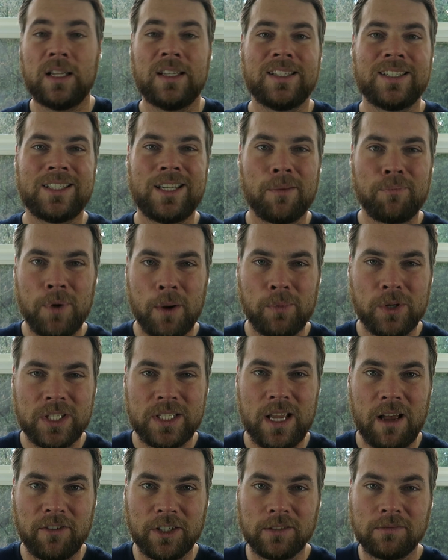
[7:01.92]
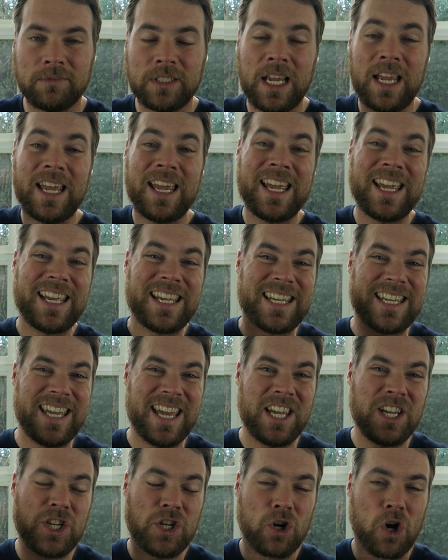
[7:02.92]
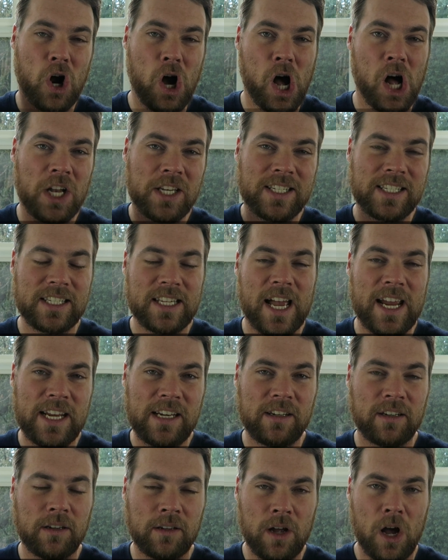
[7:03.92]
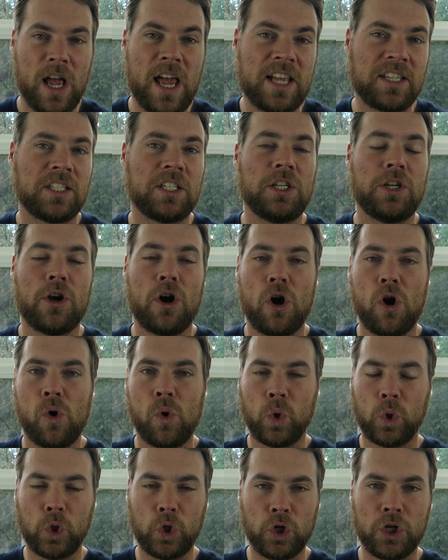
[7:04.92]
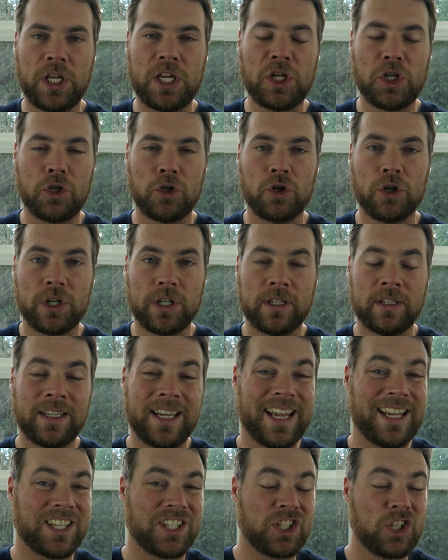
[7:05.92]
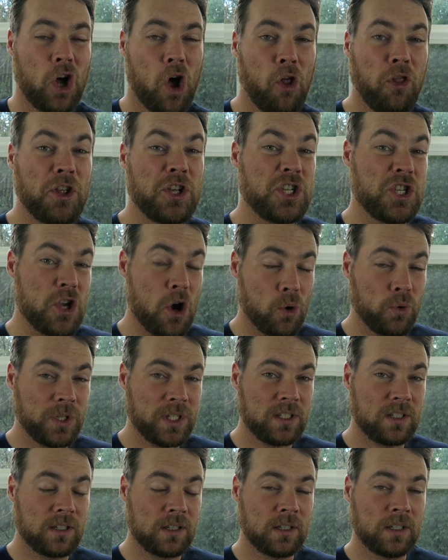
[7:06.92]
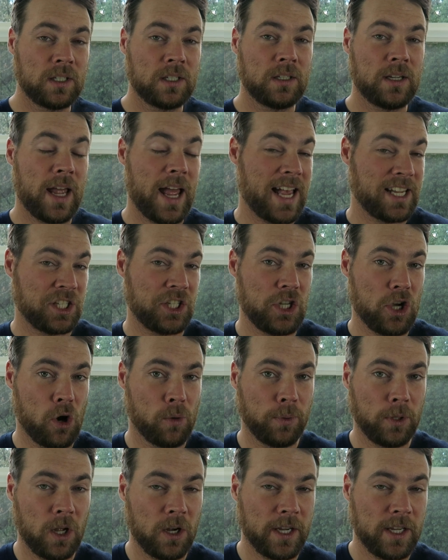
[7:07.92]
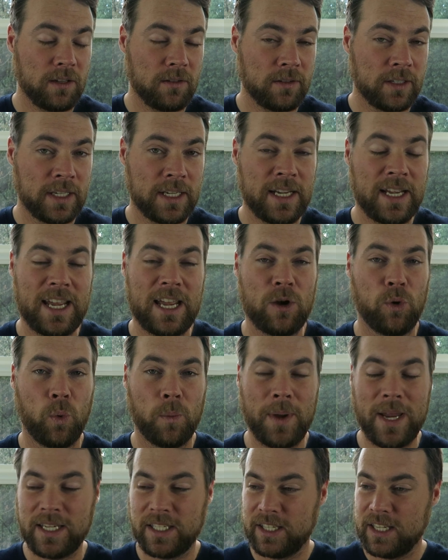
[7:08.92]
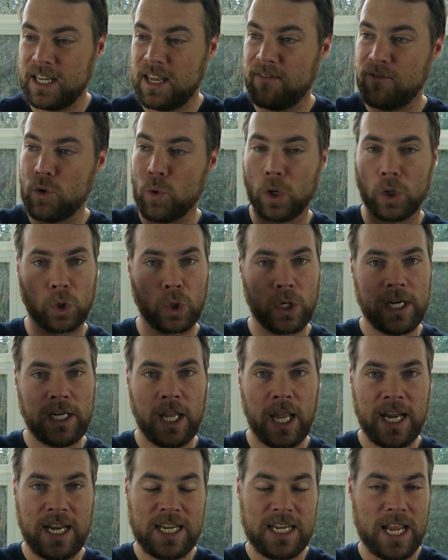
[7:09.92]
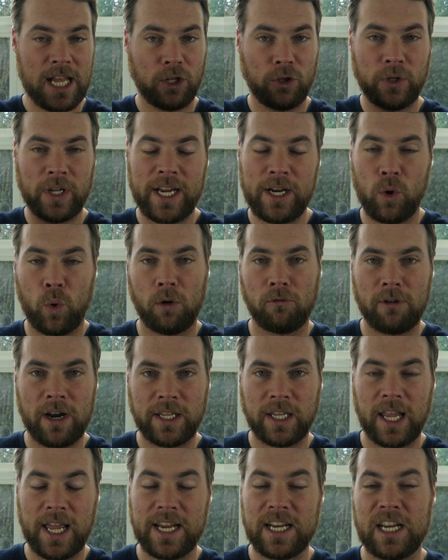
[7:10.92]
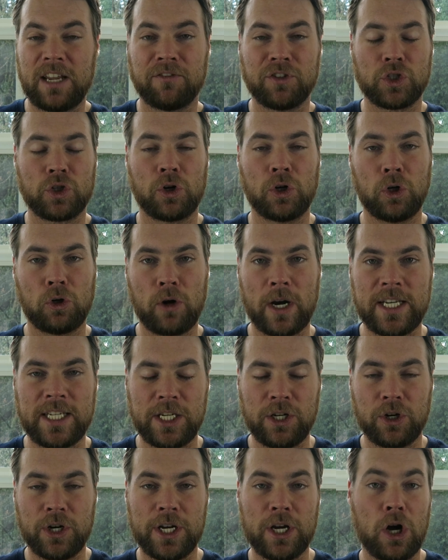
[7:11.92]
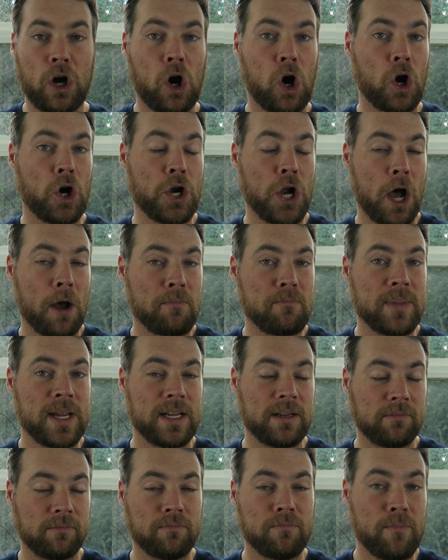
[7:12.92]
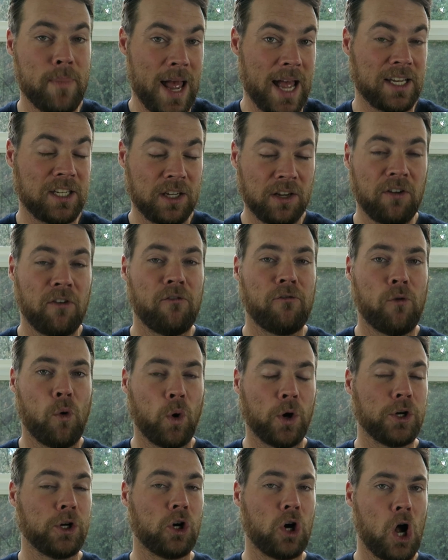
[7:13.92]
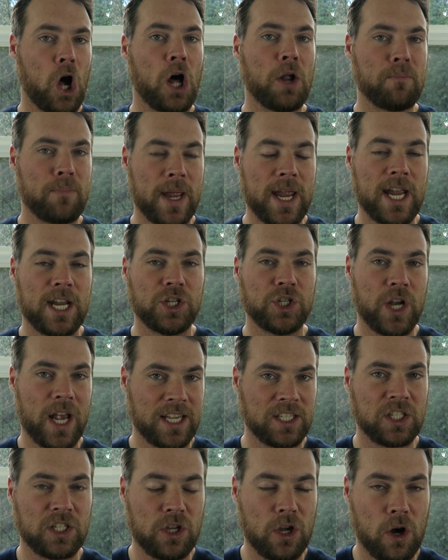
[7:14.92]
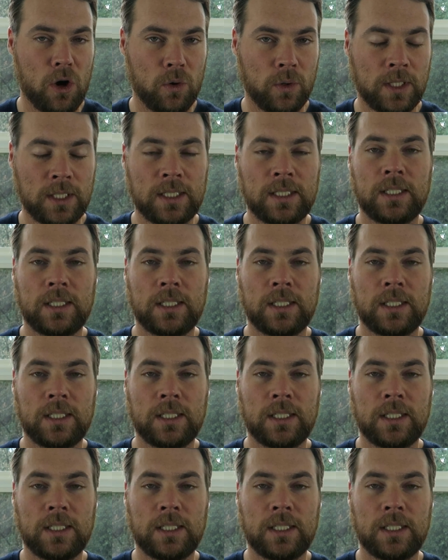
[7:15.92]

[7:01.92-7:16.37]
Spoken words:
Step number 7, get your on-site SEO looking good. Install the Yoast SEO plugin. It will basically give you a green light, yellow light, or red light if certain criteria are not met for your on-page SEO.